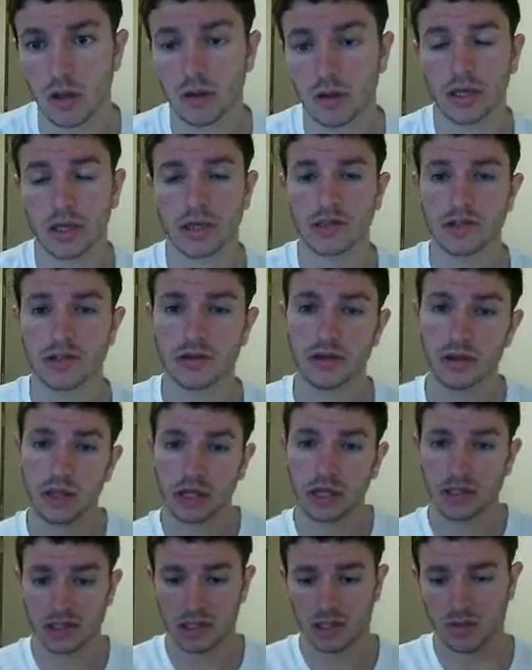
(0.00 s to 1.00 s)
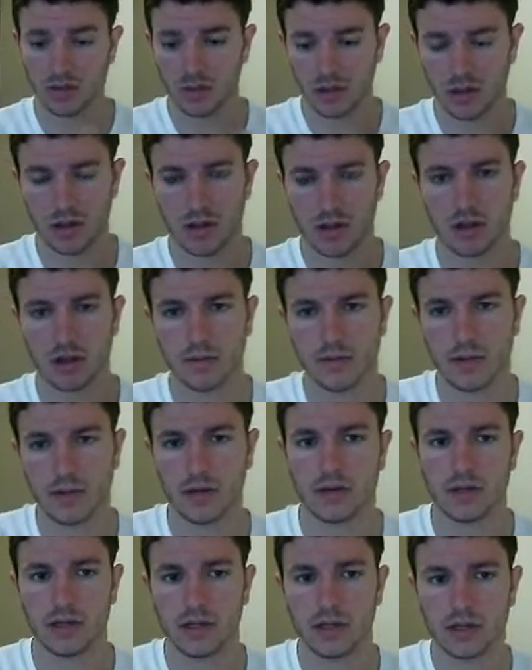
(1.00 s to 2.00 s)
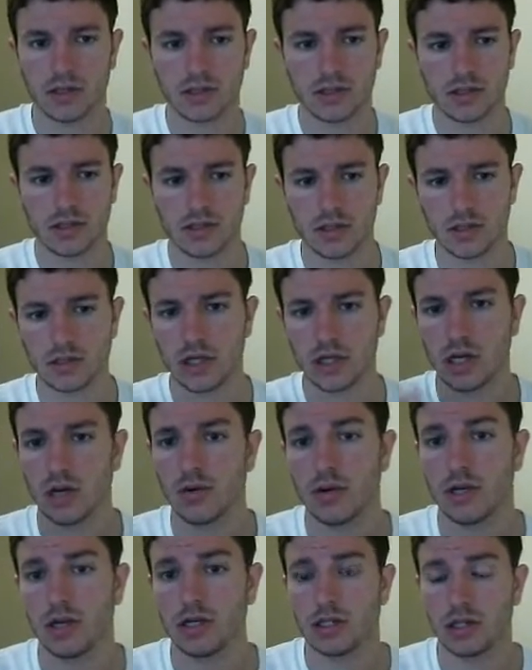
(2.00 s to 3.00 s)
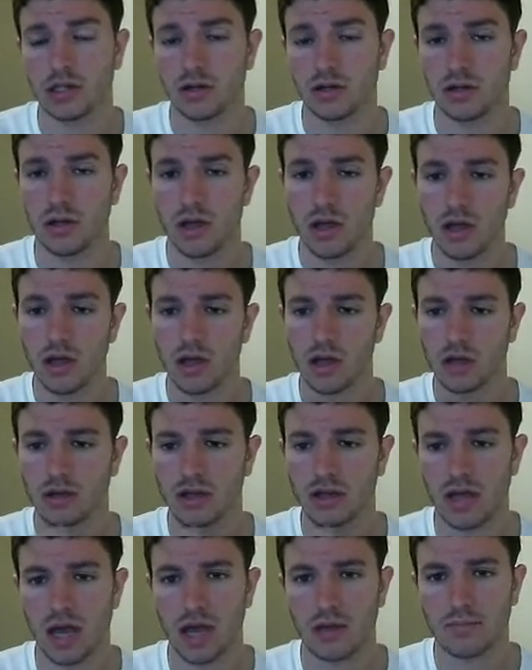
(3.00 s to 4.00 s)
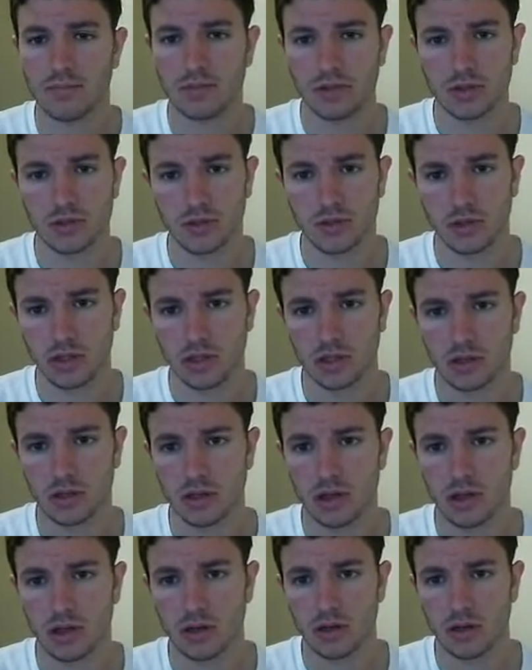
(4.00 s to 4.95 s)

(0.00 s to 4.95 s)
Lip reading: Okay, so the last thing I want to talk about is the generation gap between